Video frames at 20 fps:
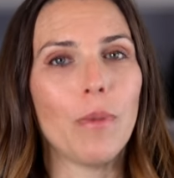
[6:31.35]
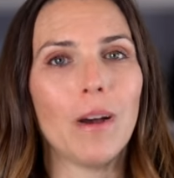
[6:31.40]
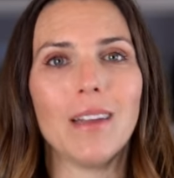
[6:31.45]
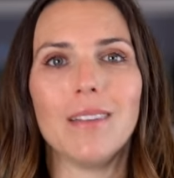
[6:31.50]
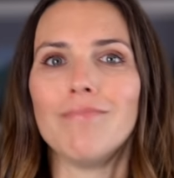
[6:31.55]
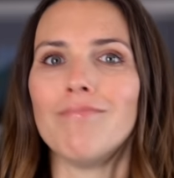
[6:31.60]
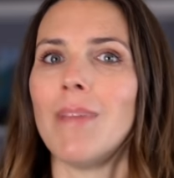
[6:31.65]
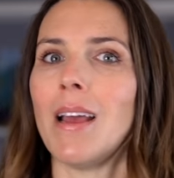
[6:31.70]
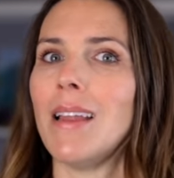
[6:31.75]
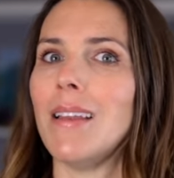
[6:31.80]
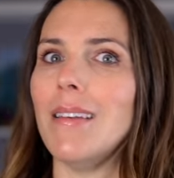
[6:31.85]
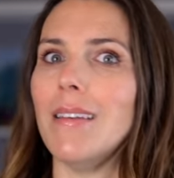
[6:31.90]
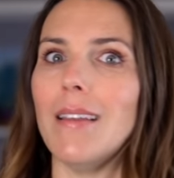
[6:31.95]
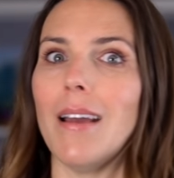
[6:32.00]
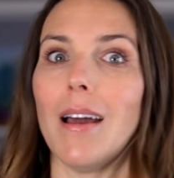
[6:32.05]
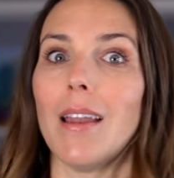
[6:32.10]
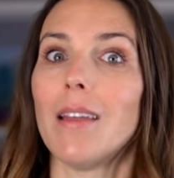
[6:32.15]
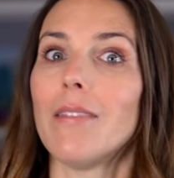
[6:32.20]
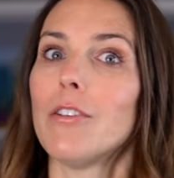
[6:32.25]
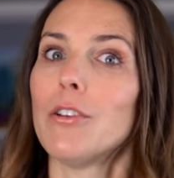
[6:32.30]
but
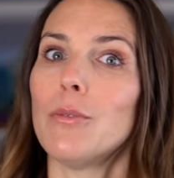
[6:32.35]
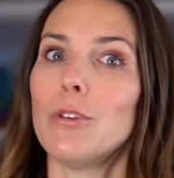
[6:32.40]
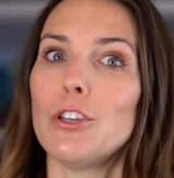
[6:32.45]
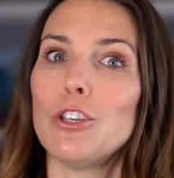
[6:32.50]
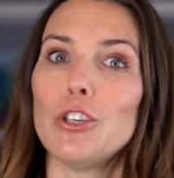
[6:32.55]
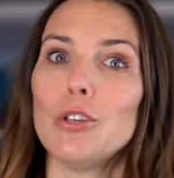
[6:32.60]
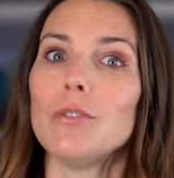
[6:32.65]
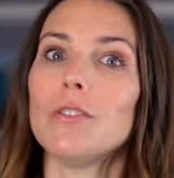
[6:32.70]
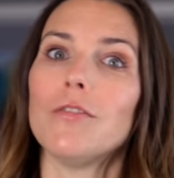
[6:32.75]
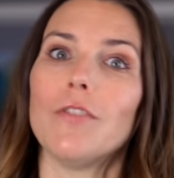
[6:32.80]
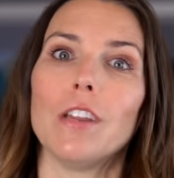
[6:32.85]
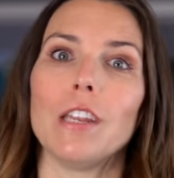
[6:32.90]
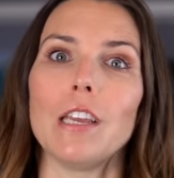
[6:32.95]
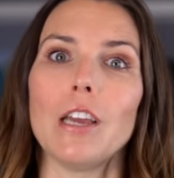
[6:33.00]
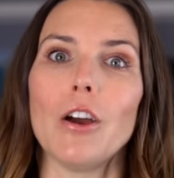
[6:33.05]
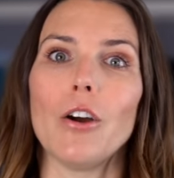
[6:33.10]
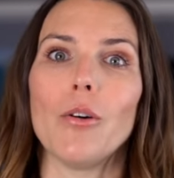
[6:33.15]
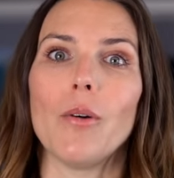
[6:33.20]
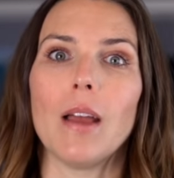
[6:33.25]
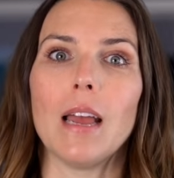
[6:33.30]
not everyone shoots
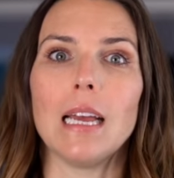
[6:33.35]
video,